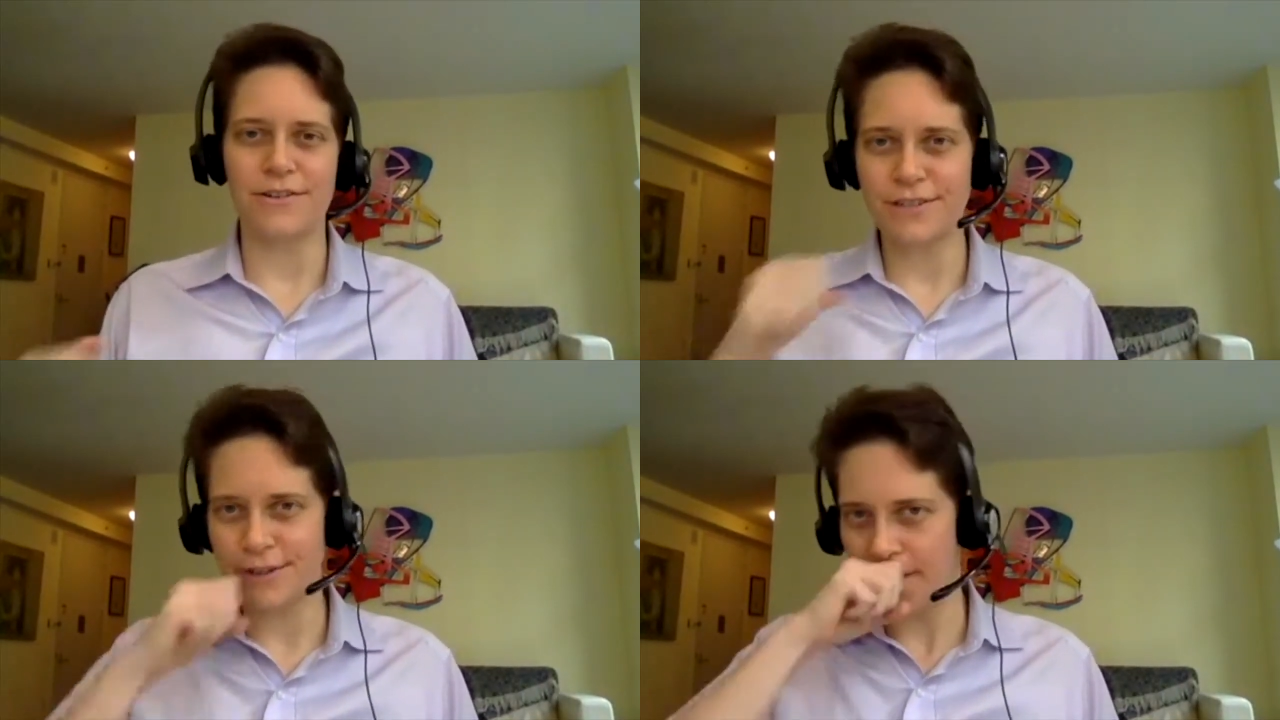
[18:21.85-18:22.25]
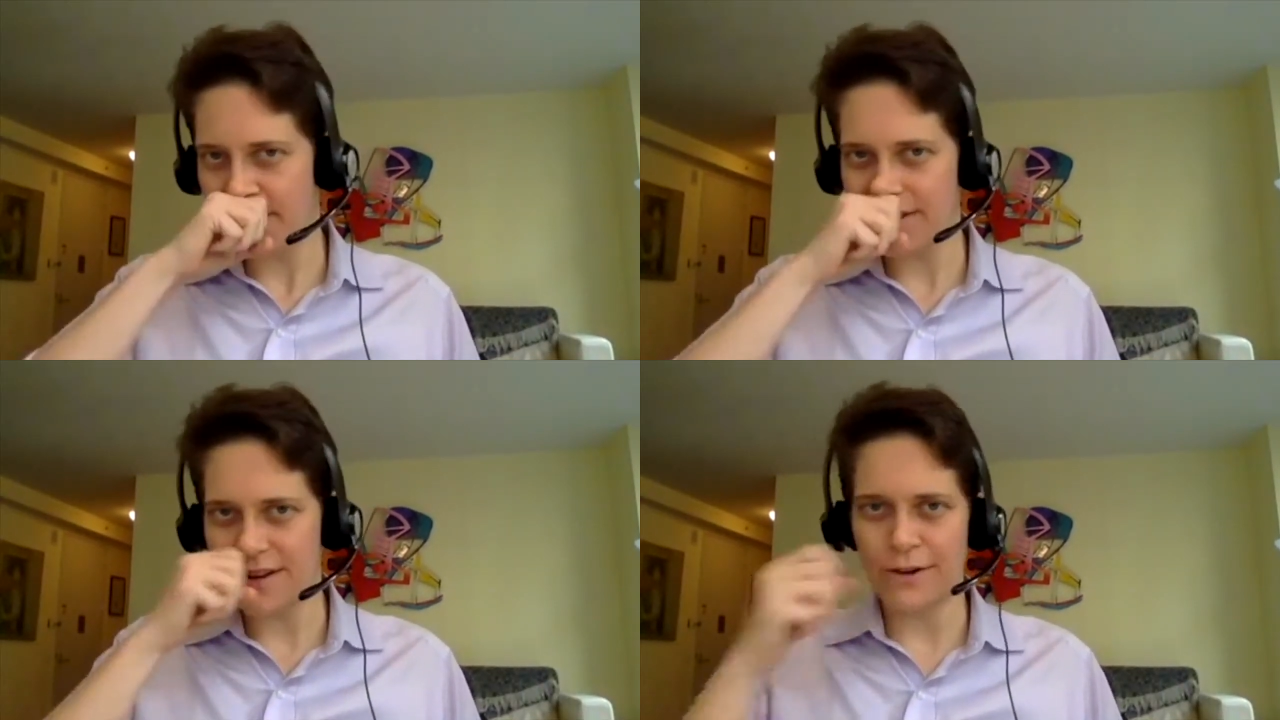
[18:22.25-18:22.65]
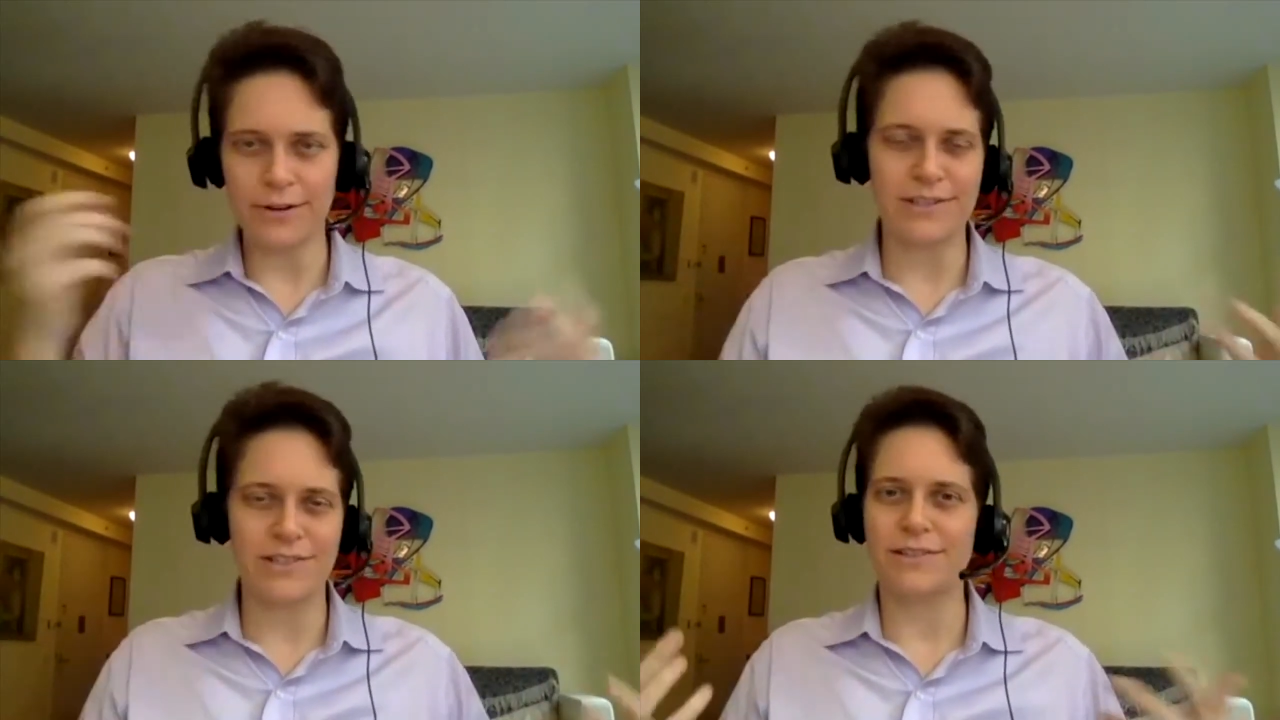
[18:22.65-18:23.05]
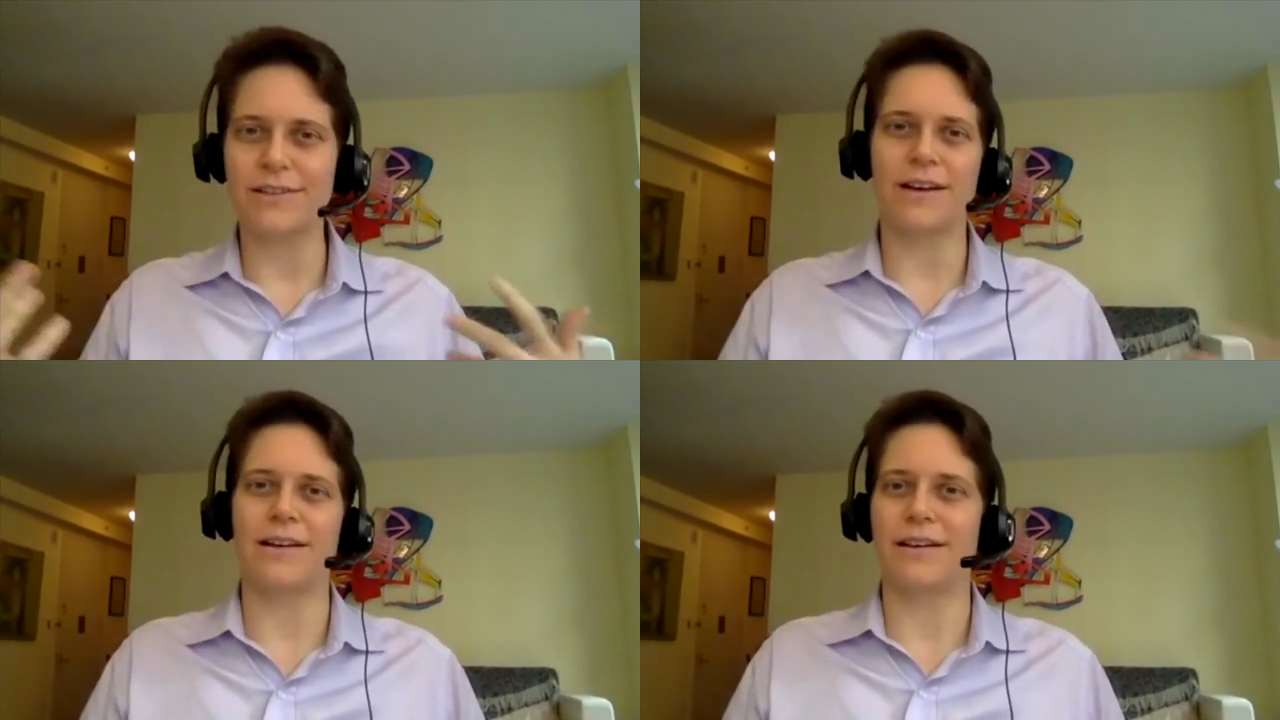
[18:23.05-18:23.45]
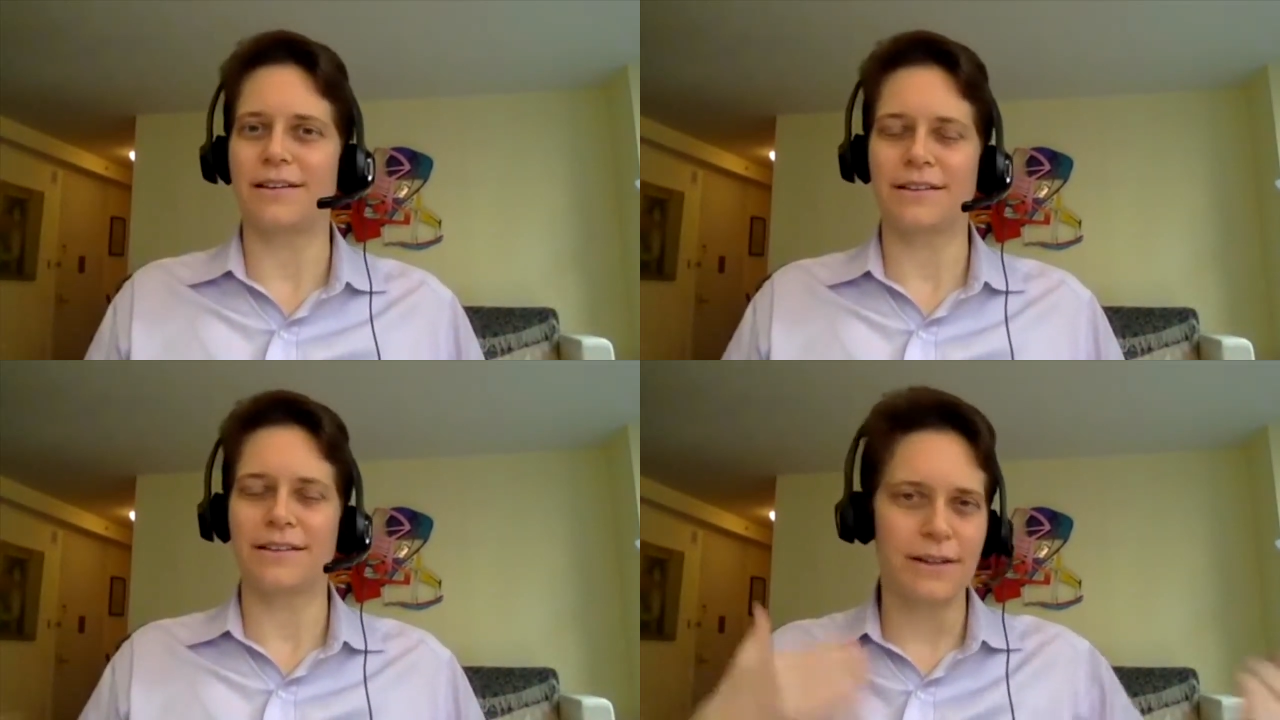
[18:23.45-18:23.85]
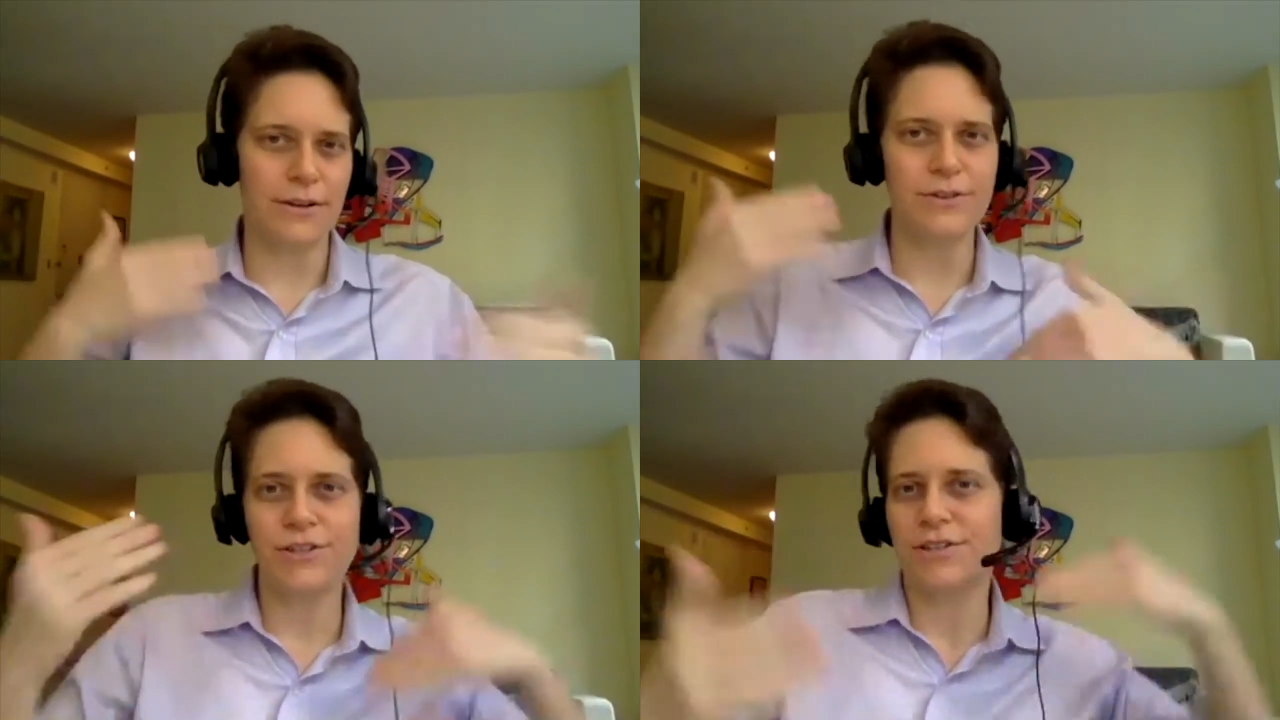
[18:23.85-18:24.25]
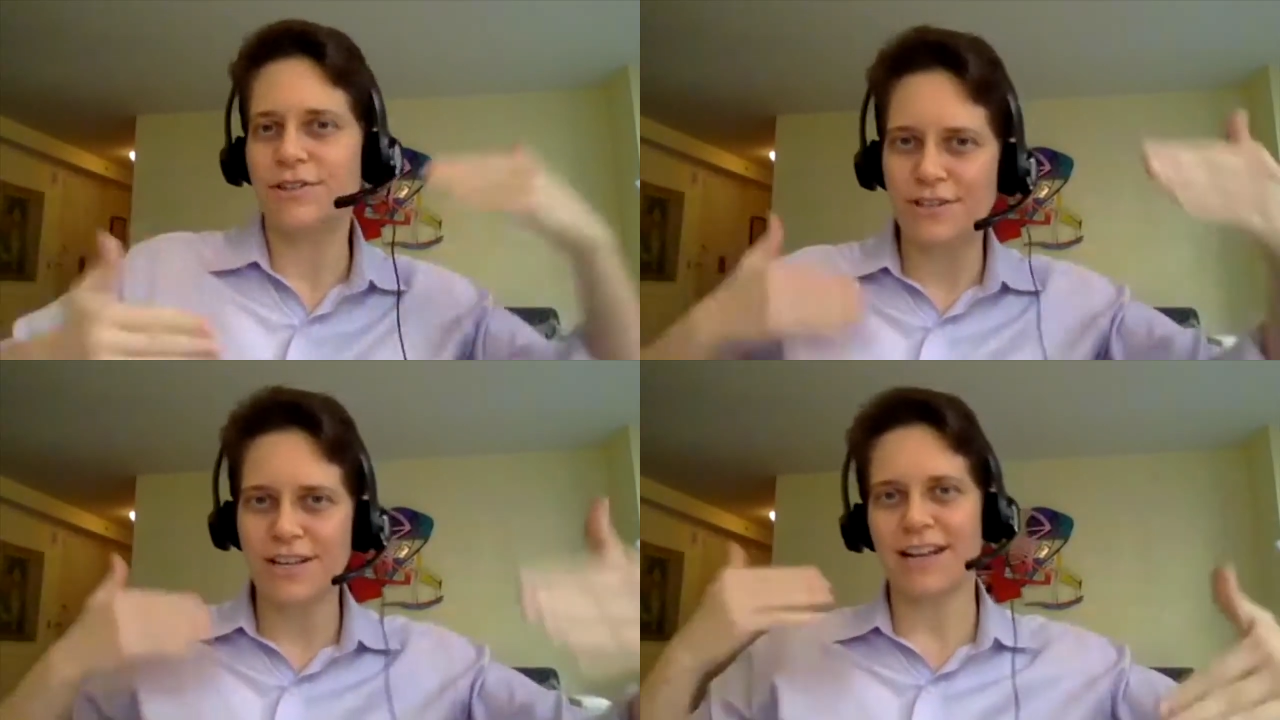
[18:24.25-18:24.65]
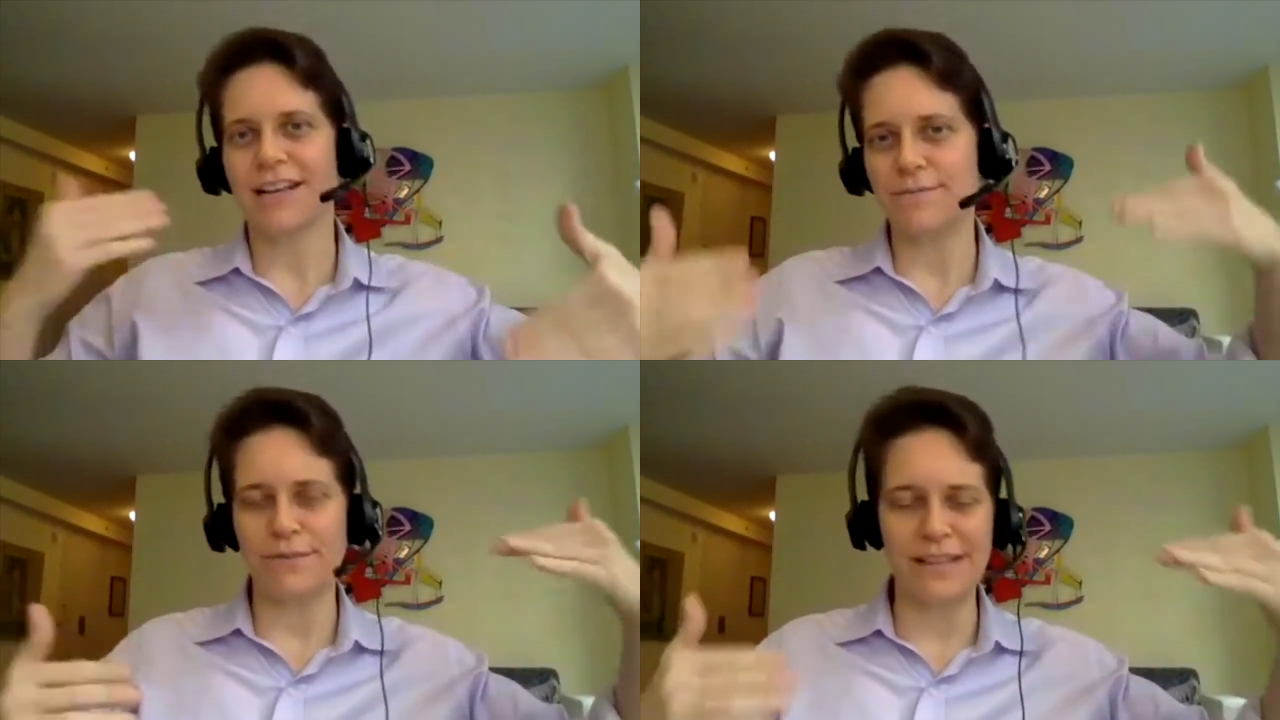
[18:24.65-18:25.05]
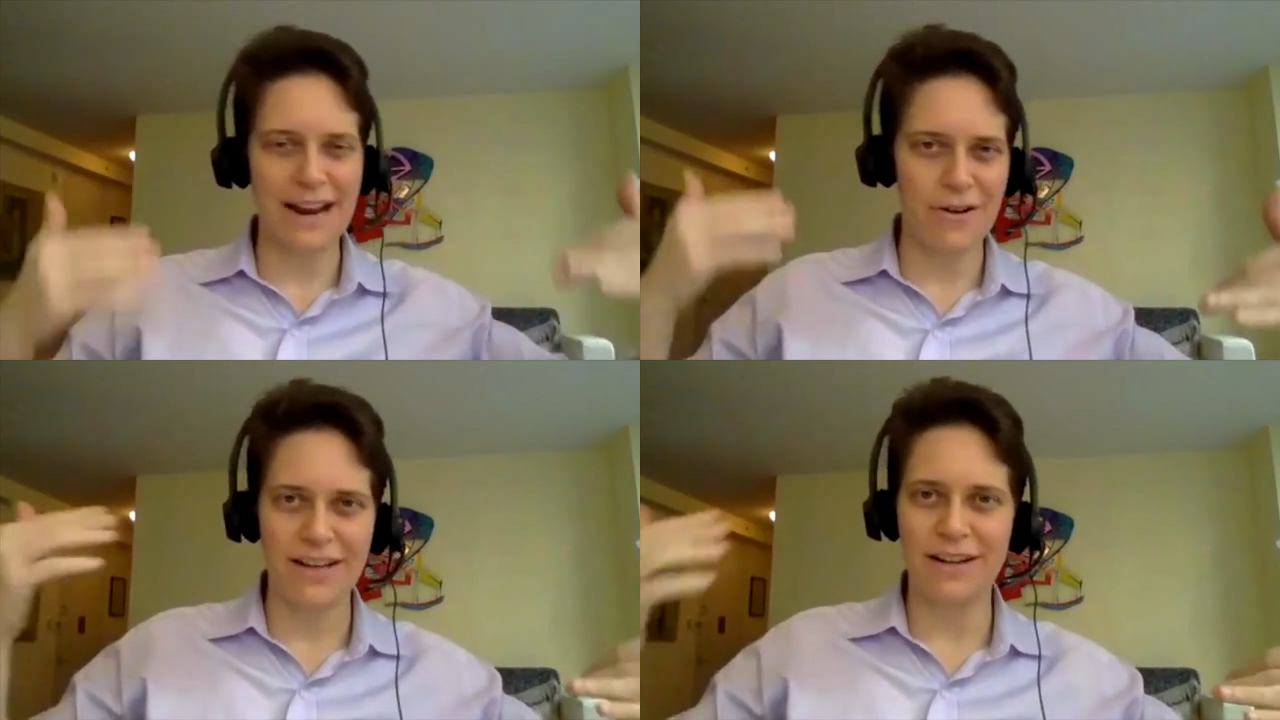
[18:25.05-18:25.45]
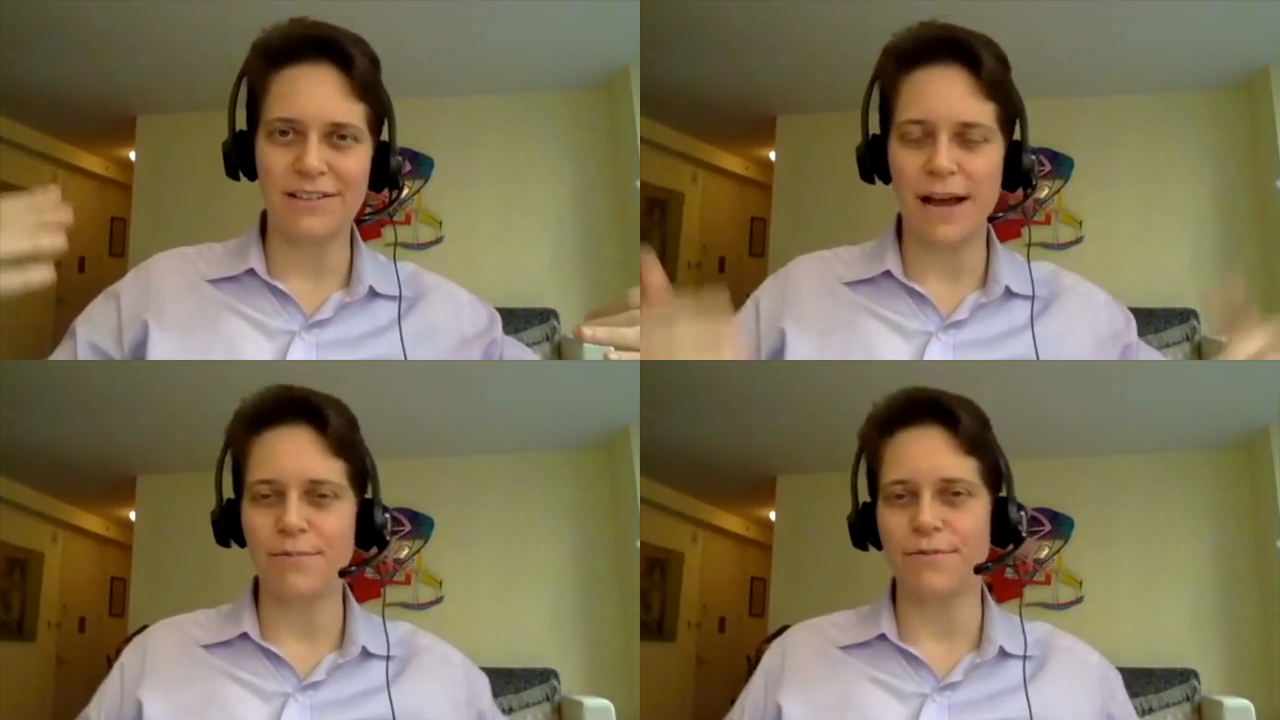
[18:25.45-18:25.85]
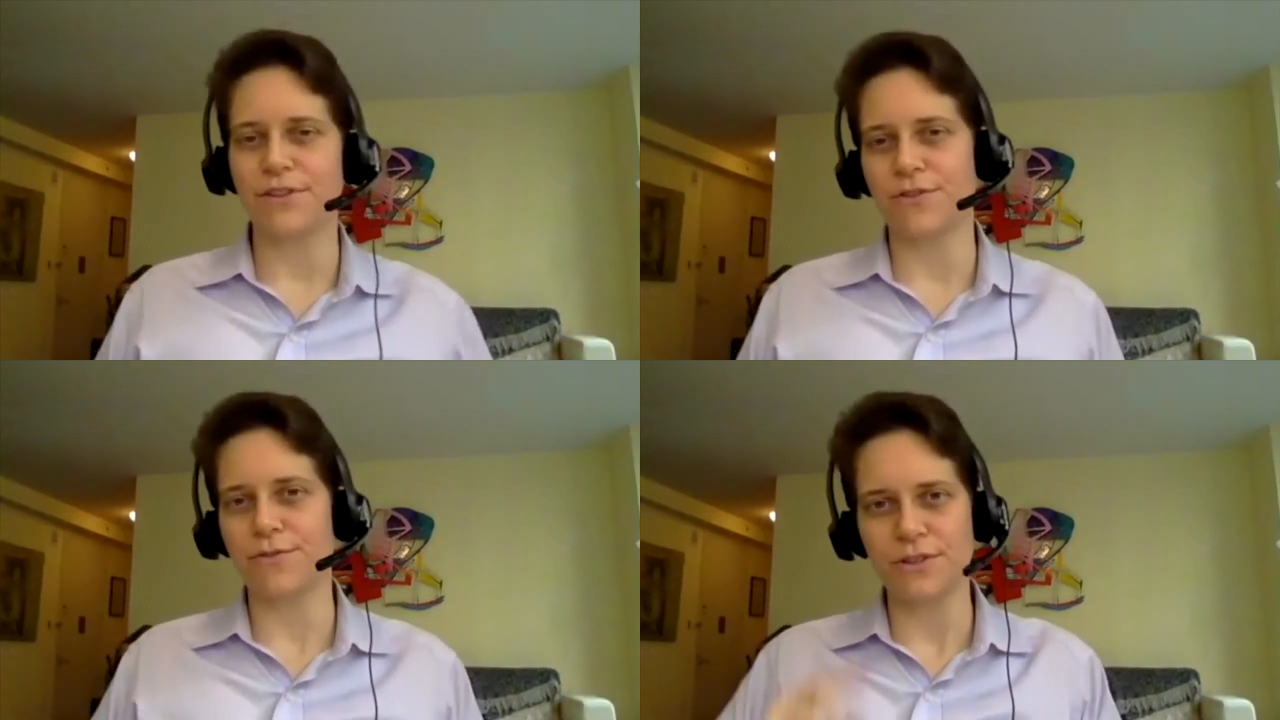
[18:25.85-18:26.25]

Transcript: So, it's you just kind of keep layering it on top of each other.